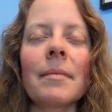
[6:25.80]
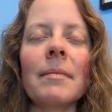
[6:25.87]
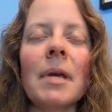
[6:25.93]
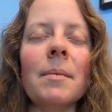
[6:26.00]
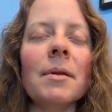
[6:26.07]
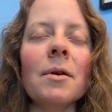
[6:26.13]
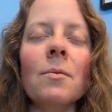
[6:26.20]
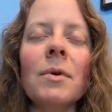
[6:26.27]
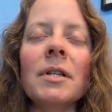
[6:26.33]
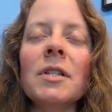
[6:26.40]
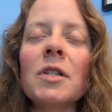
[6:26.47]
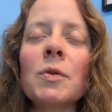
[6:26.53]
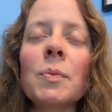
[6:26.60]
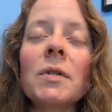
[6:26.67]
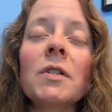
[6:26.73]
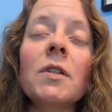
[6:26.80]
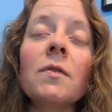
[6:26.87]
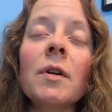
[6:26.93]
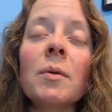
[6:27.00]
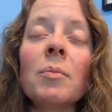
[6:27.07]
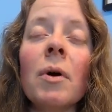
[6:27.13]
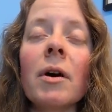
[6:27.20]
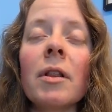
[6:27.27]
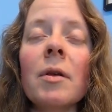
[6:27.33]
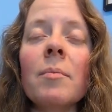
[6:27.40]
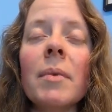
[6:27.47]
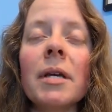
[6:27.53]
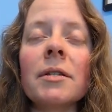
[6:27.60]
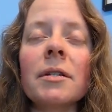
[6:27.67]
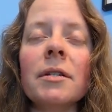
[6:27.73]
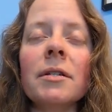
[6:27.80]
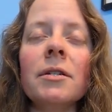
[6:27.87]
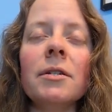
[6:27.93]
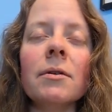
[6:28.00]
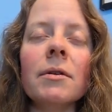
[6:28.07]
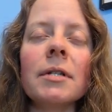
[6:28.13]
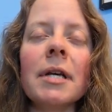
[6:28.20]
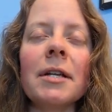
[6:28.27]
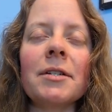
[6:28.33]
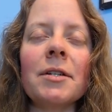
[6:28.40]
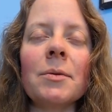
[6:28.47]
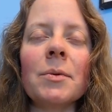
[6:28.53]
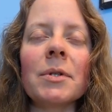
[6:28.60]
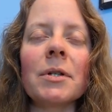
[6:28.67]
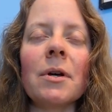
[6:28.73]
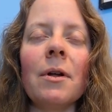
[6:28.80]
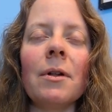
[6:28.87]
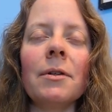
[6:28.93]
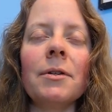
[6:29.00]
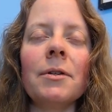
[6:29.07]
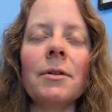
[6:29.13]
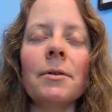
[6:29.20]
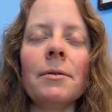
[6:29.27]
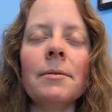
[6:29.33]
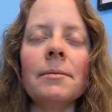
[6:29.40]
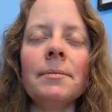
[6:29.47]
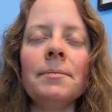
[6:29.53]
Maybe there was a specific part of the message your attention was called to.